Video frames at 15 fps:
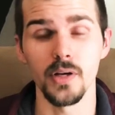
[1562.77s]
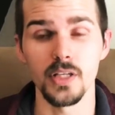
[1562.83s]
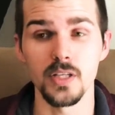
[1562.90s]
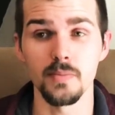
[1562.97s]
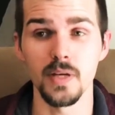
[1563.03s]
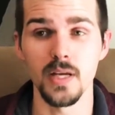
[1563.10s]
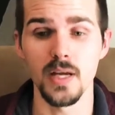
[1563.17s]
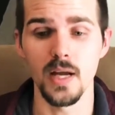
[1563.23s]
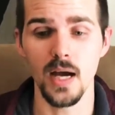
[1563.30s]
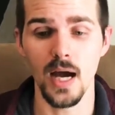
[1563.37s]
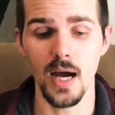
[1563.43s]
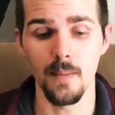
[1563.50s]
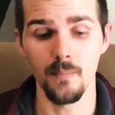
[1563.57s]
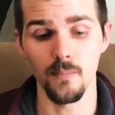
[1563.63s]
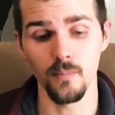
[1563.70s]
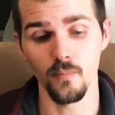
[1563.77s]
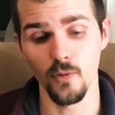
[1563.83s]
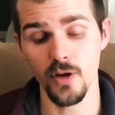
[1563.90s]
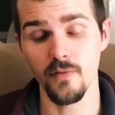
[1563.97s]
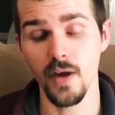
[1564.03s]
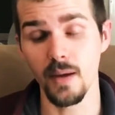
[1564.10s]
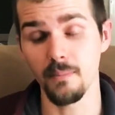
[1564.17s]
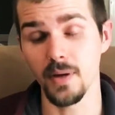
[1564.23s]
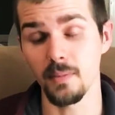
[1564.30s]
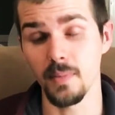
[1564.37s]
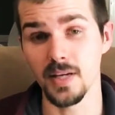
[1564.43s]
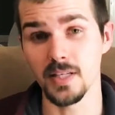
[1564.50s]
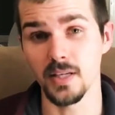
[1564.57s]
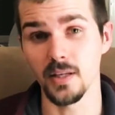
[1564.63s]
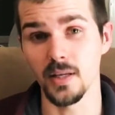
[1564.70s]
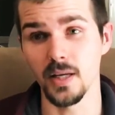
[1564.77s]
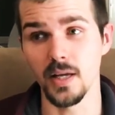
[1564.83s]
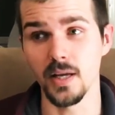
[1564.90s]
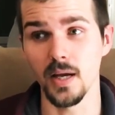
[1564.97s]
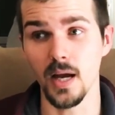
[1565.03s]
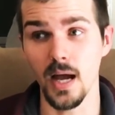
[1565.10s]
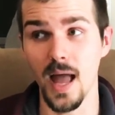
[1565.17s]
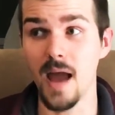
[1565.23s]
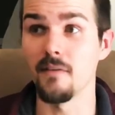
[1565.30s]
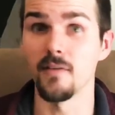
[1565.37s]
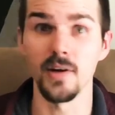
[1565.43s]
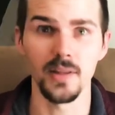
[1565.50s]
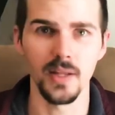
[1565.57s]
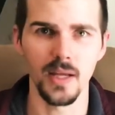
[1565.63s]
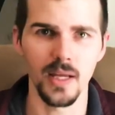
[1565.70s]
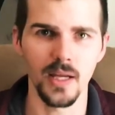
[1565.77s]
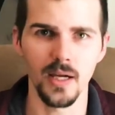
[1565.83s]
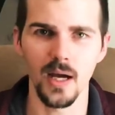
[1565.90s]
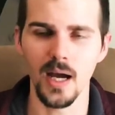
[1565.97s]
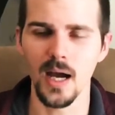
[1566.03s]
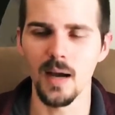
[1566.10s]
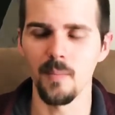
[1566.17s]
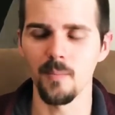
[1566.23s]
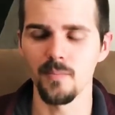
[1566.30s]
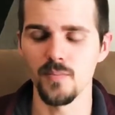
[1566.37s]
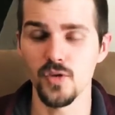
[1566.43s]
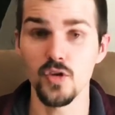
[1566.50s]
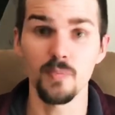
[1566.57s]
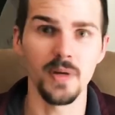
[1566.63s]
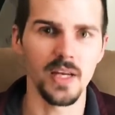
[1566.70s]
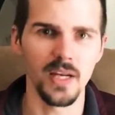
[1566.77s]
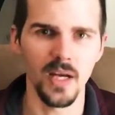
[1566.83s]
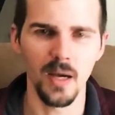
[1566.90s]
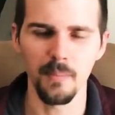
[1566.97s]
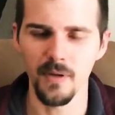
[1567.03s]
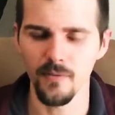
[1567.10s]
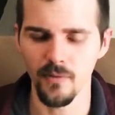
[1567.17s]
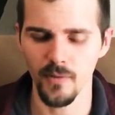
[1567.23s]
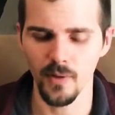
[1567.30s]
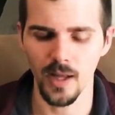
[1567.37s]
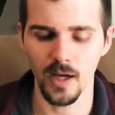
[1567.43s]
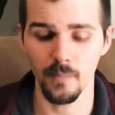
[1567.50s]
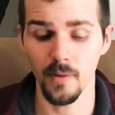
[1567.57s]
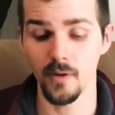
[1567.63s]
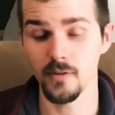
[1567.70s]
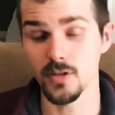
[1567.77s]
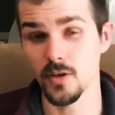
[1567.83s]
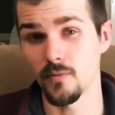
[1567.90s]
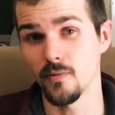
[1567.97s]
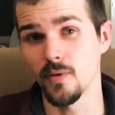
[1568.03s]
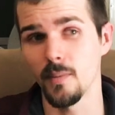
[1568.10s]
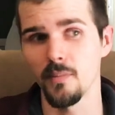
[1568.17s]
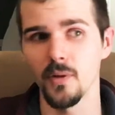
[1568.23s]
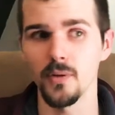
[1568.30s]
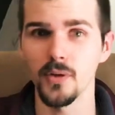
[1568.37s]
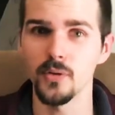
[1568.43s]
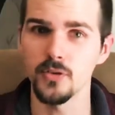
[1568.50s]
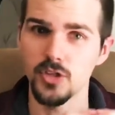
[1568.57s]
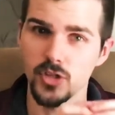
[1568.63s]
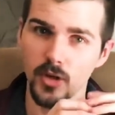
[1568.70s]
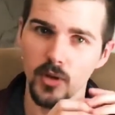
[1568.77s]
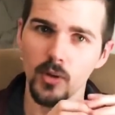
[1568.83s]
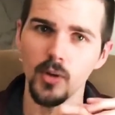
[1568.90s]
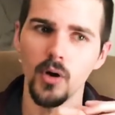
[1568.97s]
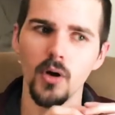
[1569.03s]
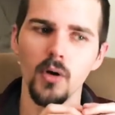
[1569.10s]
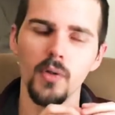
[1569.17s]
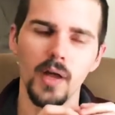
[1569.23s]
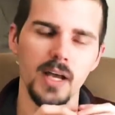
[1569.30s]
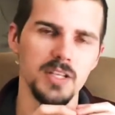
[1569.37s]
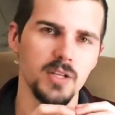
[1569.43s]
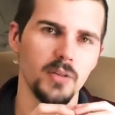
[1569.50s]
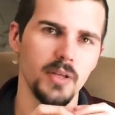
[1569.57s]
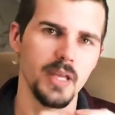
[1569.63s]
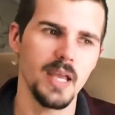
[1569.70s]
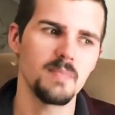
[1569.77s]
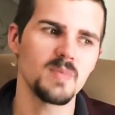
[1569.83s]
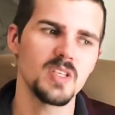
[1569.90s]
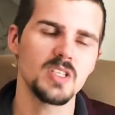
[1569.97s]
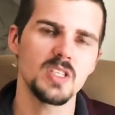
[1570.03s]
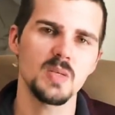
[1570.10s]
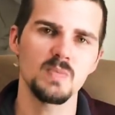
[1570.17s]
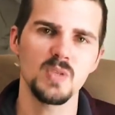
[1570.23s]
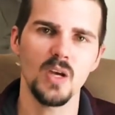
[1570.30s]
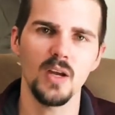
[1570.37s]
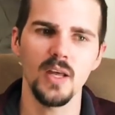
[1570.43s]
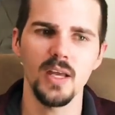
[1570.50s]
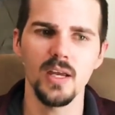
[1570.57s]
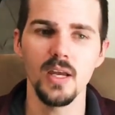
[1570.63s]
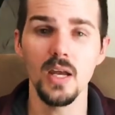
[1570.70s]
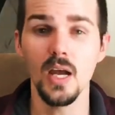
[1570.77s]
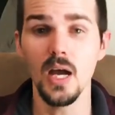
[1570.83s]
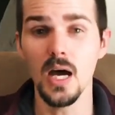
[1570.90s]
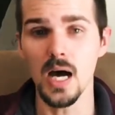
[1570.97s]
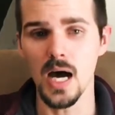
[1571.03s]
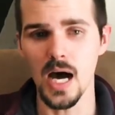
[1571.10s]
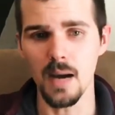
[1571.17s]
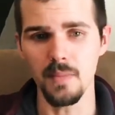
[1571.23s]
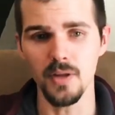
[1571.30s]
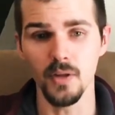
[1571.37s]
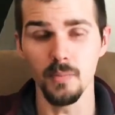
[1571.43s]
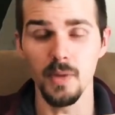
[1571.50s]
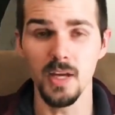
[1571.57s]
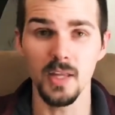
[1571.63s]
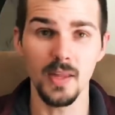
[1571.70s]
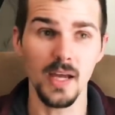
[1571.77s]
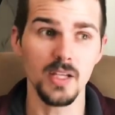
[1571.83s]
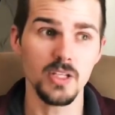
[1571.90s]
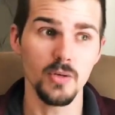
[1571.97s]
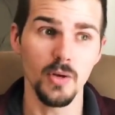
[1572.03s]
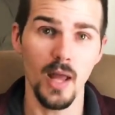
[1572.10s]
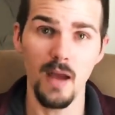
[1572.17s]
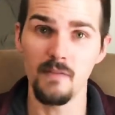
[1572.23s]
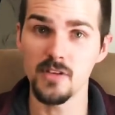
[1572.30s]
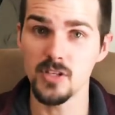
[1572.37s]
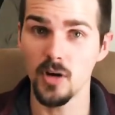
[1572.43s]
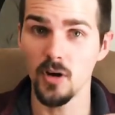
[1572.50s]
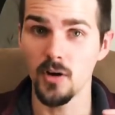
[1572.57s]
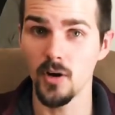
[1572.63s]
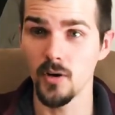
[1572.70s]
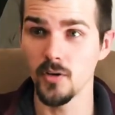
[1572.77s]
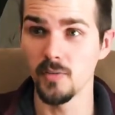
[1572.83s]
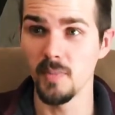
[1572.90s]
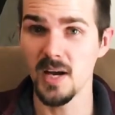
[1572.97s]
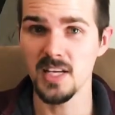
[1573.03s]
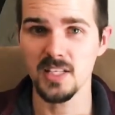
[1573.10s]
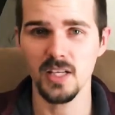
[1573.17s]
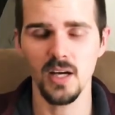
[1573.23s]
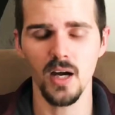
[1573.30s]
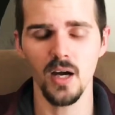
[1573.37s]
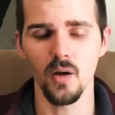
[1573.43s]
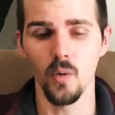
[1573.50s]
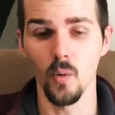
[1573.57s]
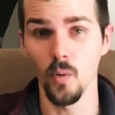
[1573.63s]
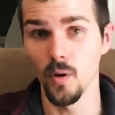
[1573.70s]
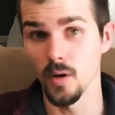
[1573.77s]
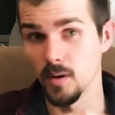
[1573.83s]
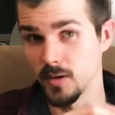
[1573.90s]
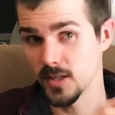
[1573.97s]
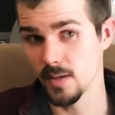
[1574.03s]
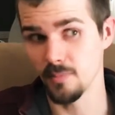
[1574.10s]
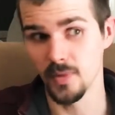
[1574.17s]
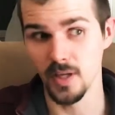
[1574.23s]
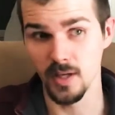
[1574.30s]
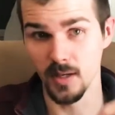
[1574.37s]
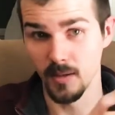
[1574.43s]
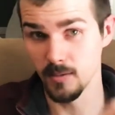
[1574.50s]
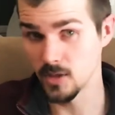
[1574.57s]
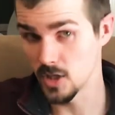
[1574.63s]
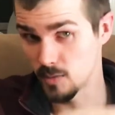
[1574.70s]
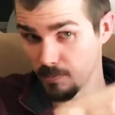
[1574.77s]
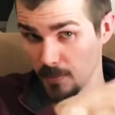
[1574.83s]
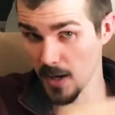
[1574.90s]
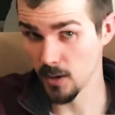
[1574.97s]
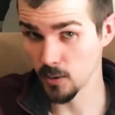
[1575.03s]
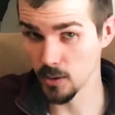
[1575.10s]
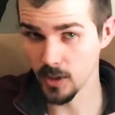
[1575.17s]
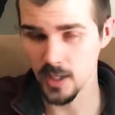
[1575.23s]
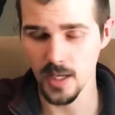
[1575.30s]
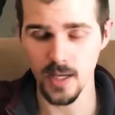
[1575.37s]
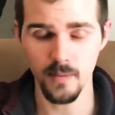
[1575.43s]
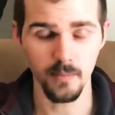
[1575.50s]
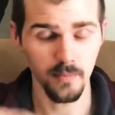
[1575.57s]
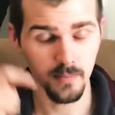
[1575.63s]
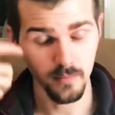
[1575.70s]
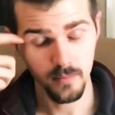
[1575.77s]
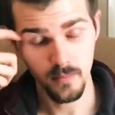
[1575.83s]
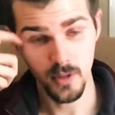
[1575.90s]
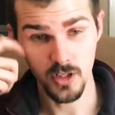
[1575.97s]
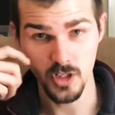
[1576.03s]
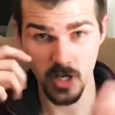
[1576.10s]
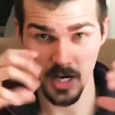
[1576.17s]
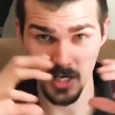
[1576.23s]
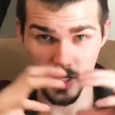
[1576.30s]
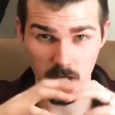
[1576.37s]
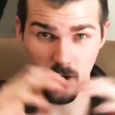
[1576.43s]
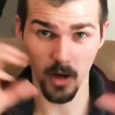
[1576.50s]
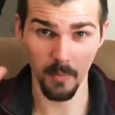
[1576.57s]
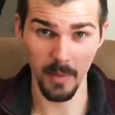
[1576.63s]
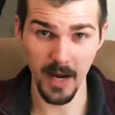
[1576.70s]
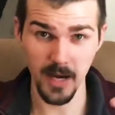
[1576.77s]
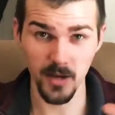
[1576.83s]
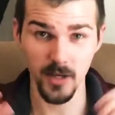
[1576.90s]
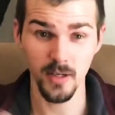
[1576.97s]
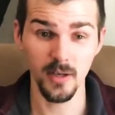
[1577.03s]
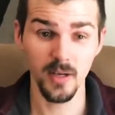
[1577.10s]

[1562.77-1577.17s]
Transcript: to be revamping basically everything, souping it up, for lack of a better term, from the little circle logo that has all the game systems on it, either making that to an avatar in our new mascot or something just better looking, changing our banner,